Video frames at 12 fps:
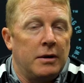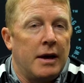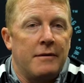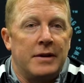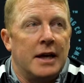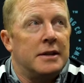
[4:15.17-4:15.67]
we
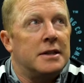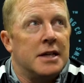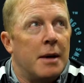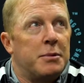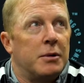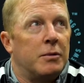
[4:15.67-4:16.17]
haven't had the
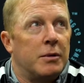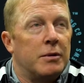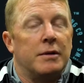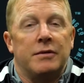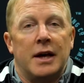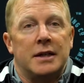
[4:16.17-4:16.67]
depth that we
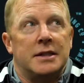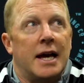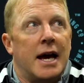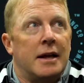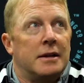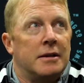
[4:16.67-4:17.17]
would have liked to
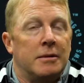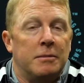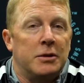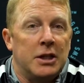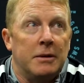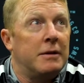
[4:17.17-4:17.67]
have,
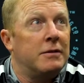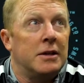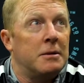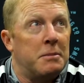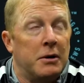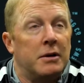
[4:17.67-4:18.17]
and even
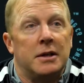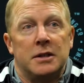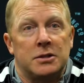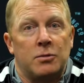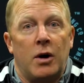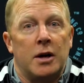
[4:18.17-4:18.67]
the ability
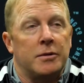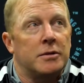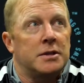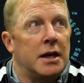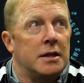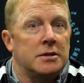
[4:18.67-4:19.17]
to squad
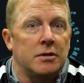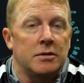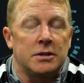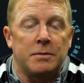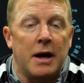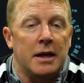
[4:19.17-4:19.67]
rotate in
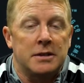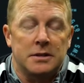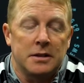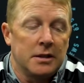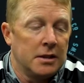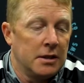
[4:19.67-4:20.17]
certain
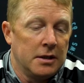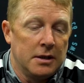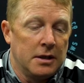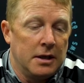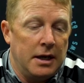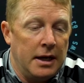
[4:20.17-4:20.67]
spots.
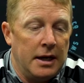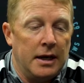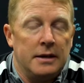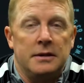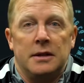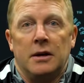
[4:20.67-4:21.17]

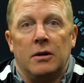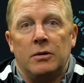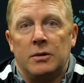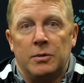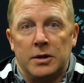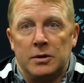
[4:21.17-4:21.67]
And you know,
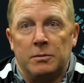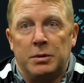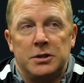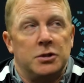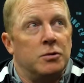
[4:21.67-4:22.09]
you